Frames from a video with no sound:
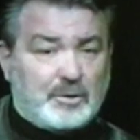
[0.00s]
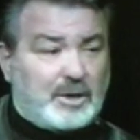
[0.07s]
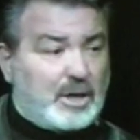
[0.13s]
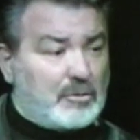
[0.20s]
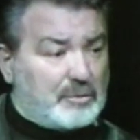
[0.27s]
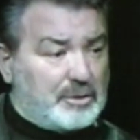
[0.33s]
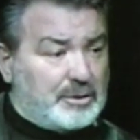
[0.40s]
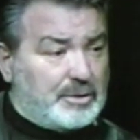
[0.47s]

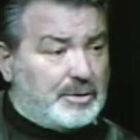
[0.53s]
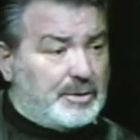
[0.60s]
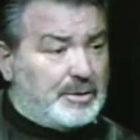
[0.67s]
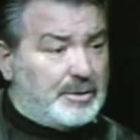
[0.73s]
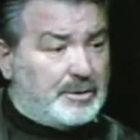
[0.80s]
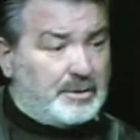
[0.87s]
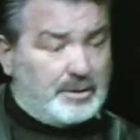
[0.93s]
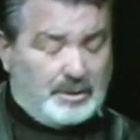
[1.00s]
carry it in
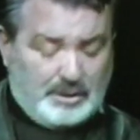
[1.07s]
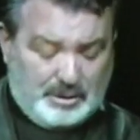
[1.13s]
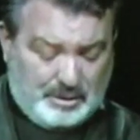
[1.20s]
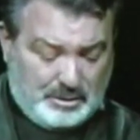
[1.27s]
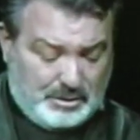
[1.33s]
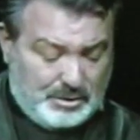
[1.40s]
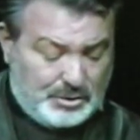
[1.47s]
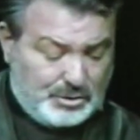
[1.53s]
the
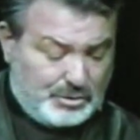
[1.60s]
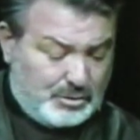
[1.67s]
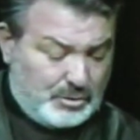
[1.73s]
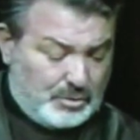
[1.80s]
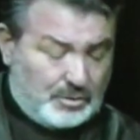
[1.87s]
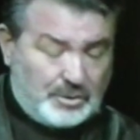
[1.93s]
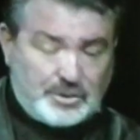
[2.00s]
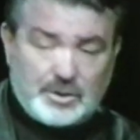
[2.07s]

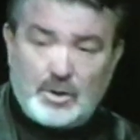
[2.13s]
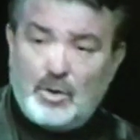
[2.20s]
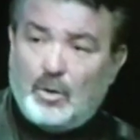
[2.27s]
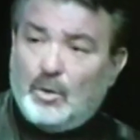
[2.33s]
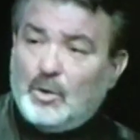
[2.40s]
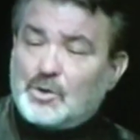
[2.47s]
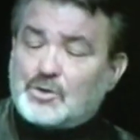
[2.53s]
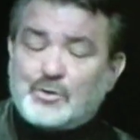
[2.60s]
stores.
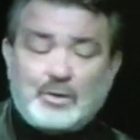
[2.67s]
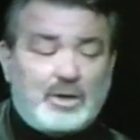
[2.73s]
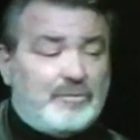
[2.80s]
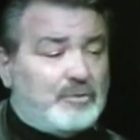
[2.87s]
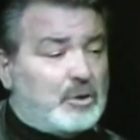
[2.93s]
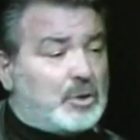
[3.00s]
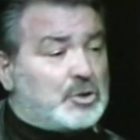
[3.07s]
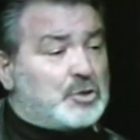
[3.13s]
Also, if
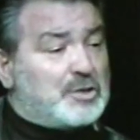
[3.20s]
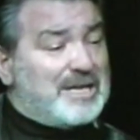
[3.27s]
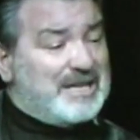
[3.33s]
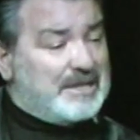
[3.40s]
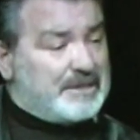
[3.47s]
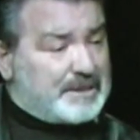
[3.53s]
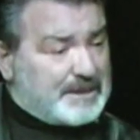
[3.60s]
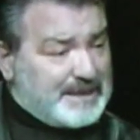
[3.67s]
you go to the
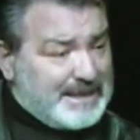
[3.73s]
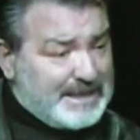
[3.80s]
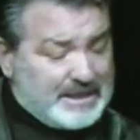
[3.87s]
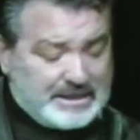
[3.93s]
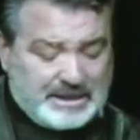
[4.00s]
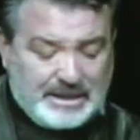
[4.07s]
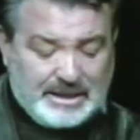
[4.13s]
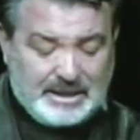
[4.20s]

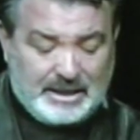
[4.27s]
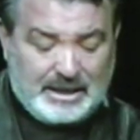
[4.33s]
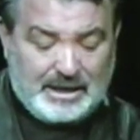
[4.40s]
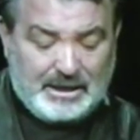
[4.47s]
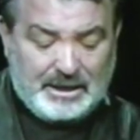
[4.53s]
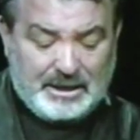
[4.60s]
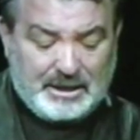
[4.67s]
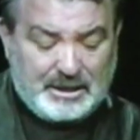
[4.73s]
internet
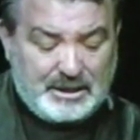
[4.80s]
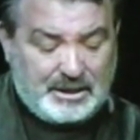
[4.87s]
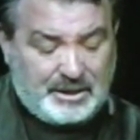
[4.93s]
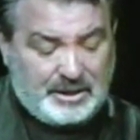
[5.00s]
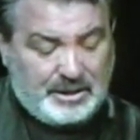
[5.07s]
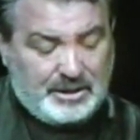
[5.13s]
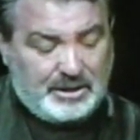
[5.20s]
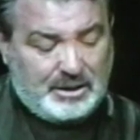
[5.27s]
and okay.
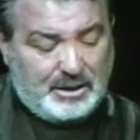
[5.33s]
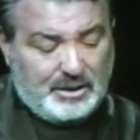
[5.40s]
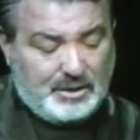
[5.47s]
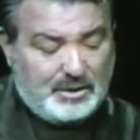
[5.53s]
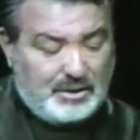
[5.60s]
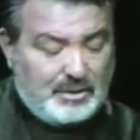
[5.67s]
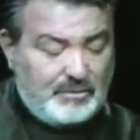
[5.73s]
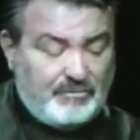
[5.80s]
key in
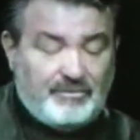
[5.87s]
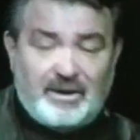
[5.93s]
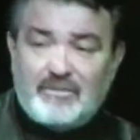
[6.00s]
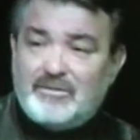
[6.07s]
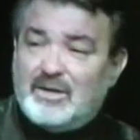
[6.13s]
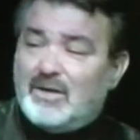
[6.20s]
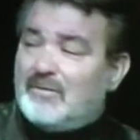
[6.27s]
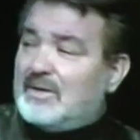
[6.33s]

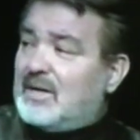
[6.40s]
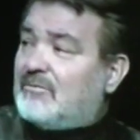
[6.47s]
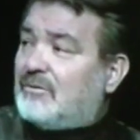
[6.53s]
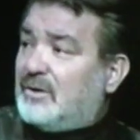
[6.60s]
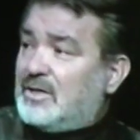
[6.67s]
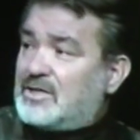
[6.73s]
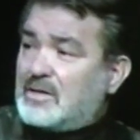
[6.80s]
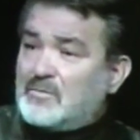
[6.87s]
511
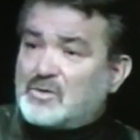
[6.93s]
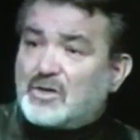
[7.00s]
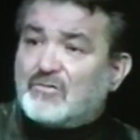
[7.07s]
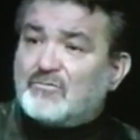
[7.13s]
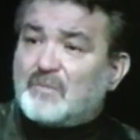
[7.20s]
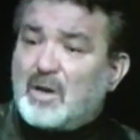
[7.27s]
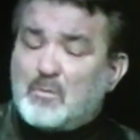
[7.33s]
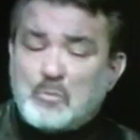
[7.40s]
aphorisms
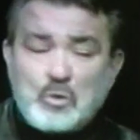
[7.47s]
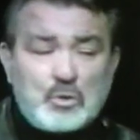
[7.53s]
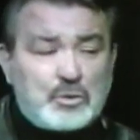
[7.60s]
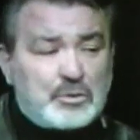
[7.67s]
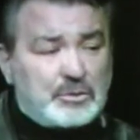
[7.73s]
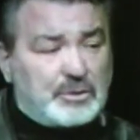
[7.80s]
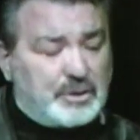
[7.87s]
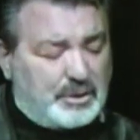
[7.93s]
of my
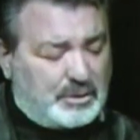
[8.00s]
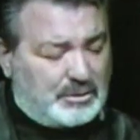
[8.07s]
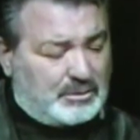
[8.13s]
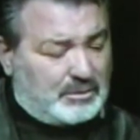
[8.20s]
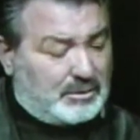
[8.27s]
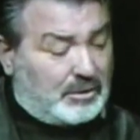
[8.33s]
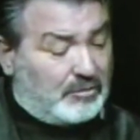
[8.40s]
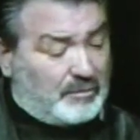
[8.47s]
mood,
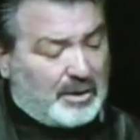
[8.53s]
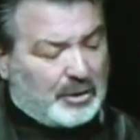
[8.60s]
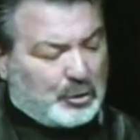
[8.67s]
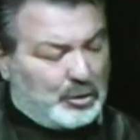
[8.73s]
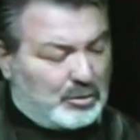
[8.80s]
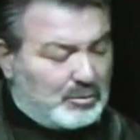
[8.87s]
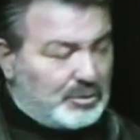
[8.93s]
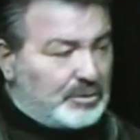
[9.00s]
okay. of my
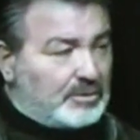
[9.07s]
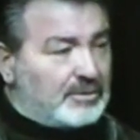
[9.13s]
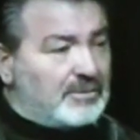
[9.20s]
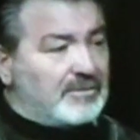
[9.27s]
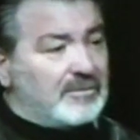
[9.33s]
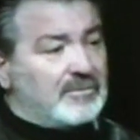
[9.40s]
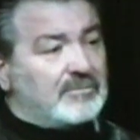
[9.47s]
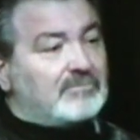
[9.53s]
humor,
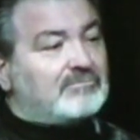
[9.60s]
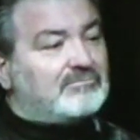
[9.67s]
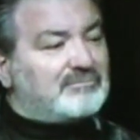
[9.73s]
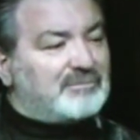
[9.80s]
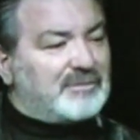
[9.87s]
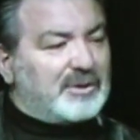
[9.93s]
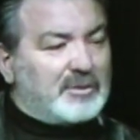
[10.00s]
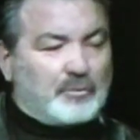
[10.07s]

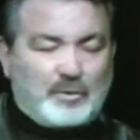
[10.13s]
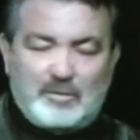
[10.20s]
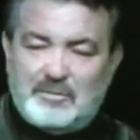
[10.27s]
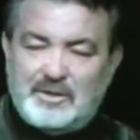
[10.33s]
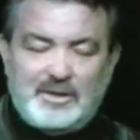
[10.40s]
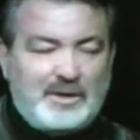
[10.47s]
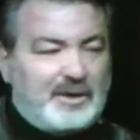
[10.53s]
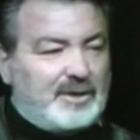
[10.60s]
will
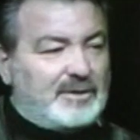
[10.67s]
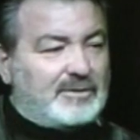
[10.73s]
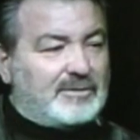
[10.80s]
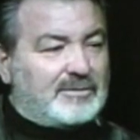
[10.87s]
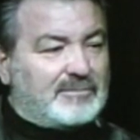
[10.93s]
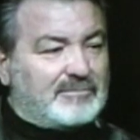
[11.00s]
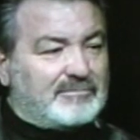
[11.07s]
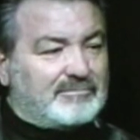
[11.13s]
be there.
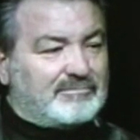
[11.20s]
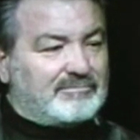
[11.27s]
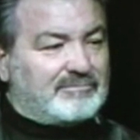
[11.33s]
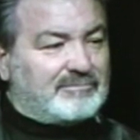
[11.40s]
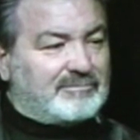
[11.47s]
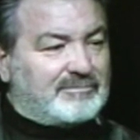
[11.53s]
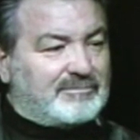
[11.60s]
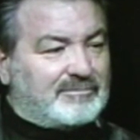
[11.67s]
You,